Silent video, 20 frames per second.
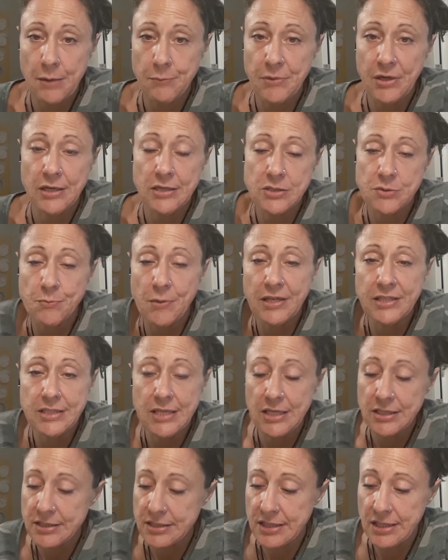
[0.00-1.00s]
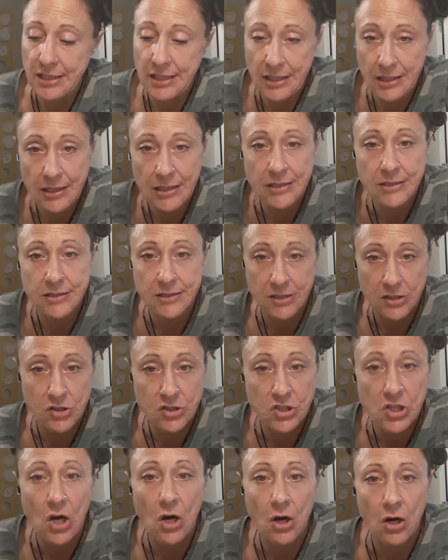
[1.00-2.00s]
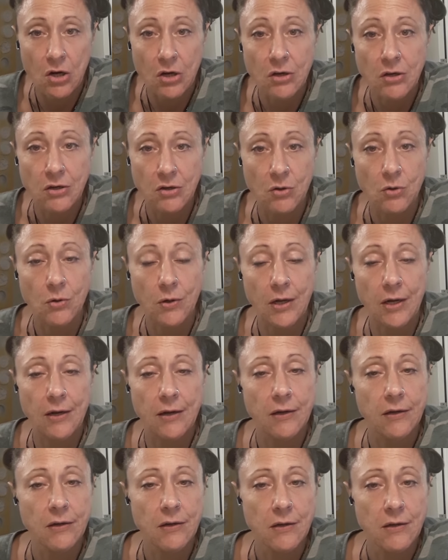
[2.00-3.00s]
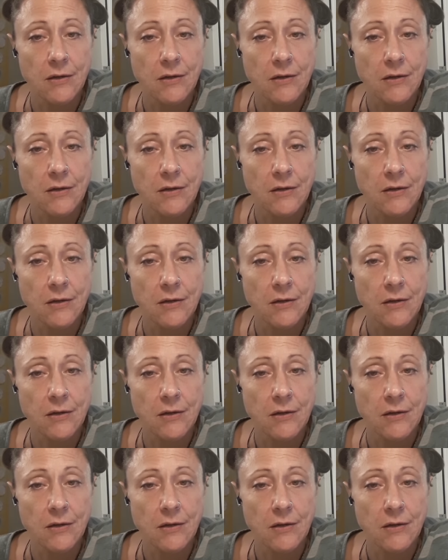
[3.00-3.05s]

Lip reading: because my destiny is the star, okay?